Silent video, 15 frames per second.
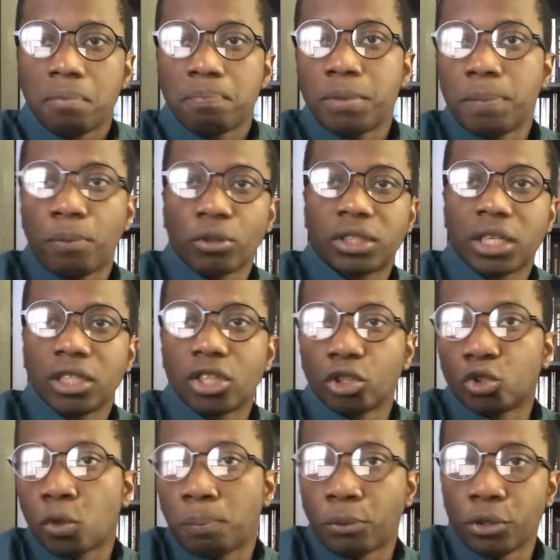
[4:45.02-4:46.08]
People say the
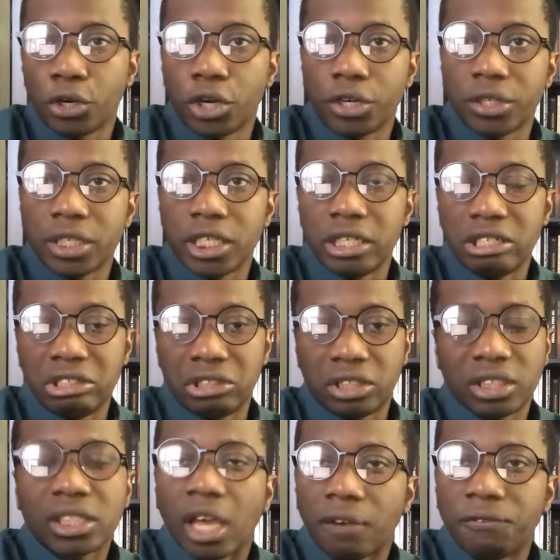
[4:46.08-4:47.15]
entrepreneur is
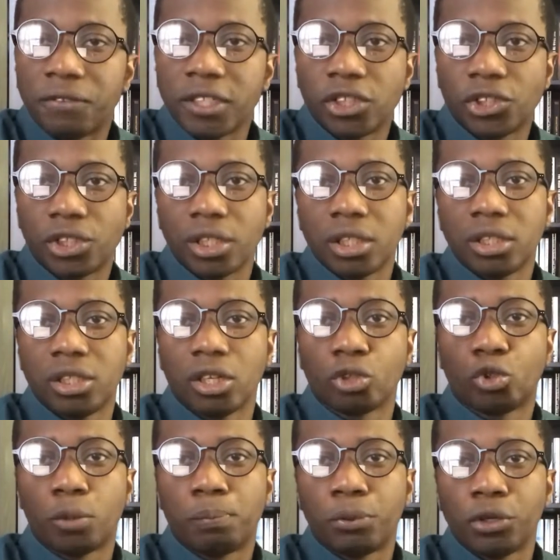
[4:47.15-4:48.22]
selfish, the
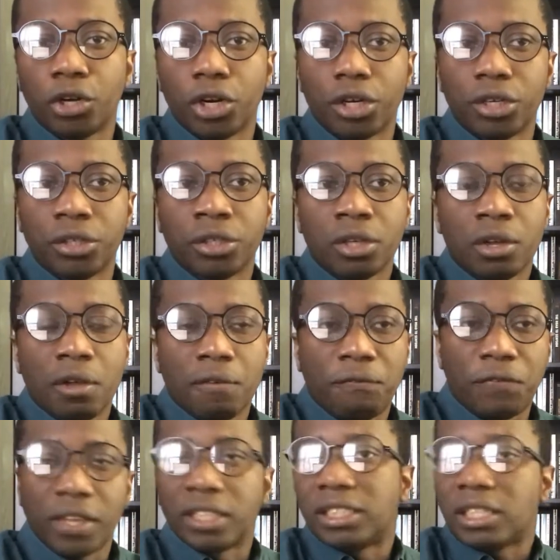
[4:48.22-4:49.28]
entrepreneur
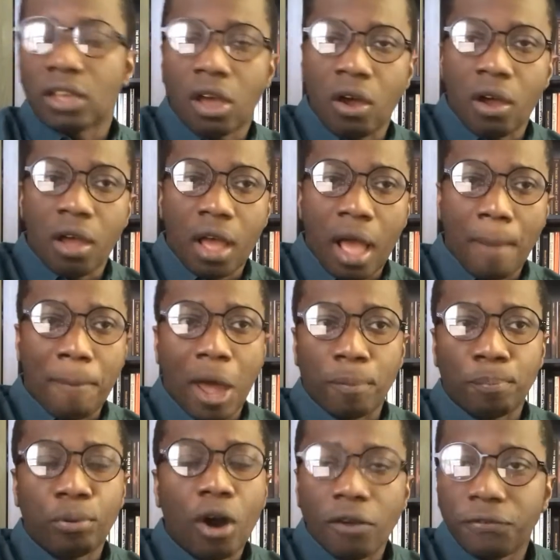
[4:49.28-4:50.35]
thinks
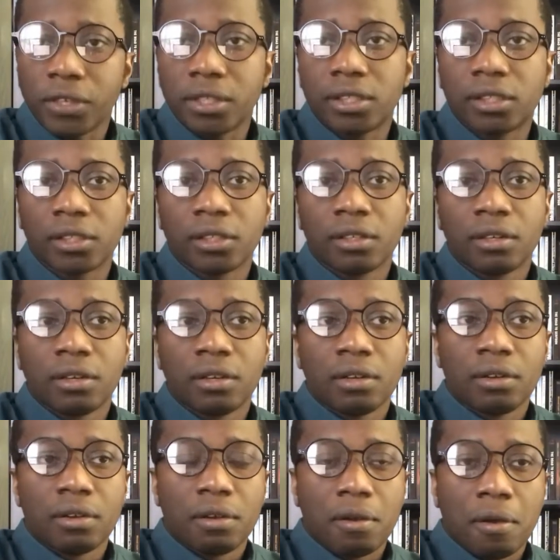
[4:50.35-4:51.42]
about profit,
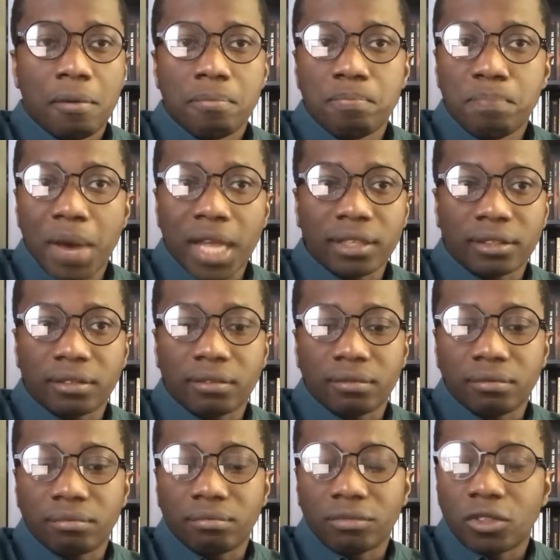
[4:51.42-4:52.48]
but
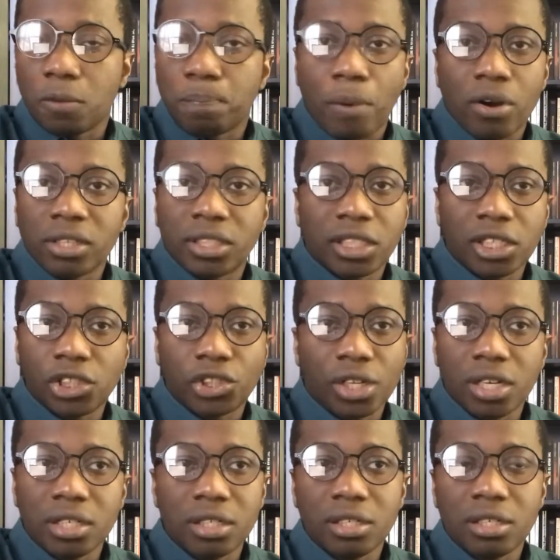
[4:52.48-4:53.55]
the
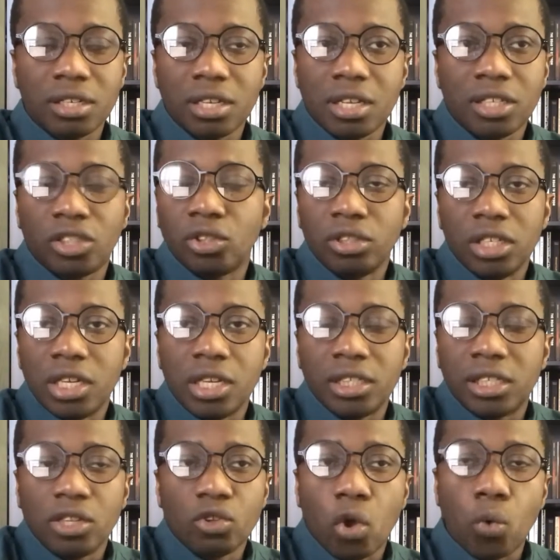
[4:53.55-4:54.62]
politician is
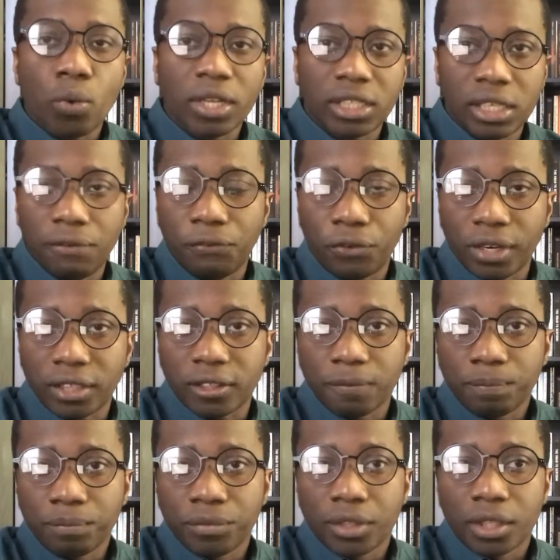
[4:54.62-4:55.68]
in no way different.
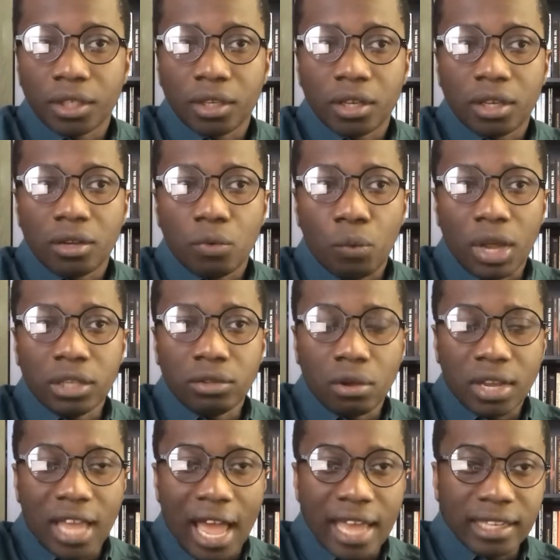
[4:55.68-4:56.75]
When the
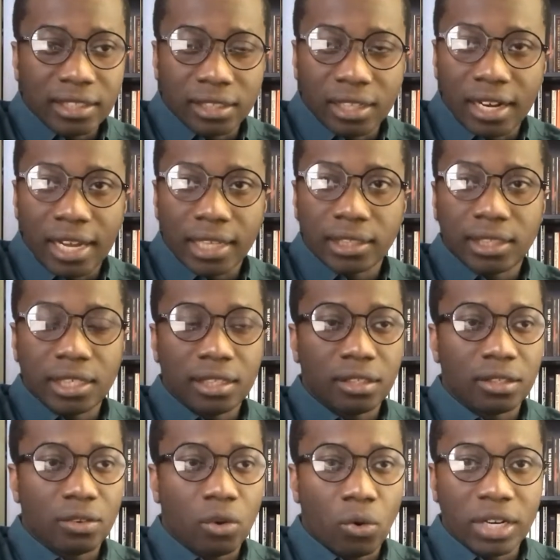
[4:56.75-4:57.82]
guy is elected,
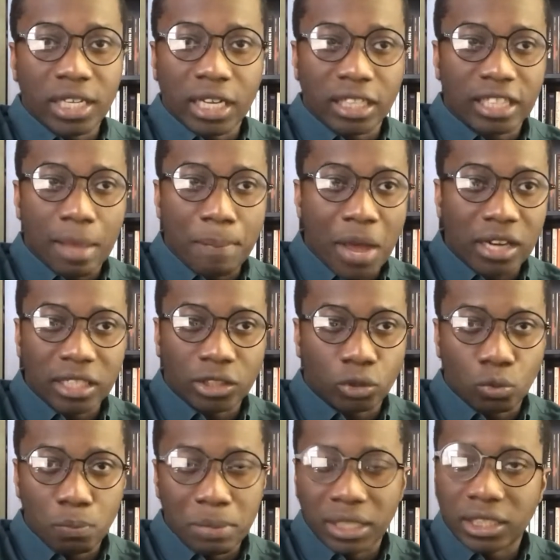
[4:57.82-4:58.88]
all he cares about is
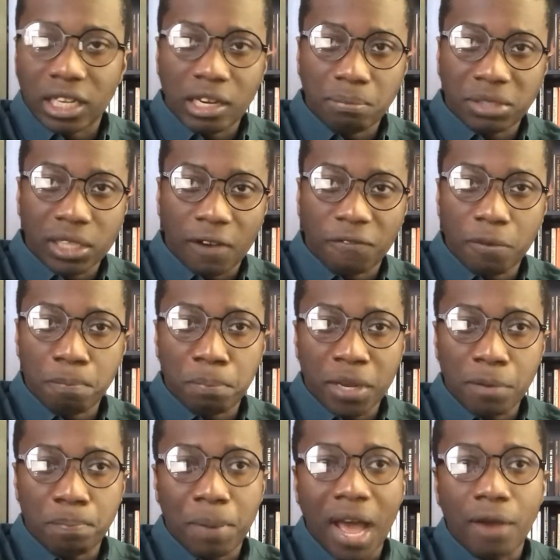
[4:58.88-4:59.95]
to maintain himself
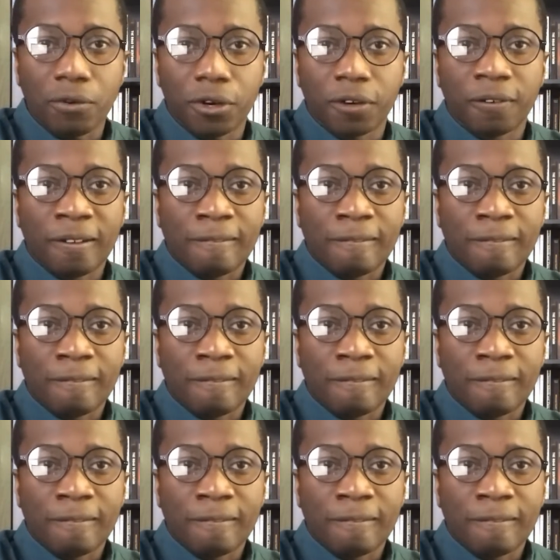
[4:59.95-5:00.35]
in power.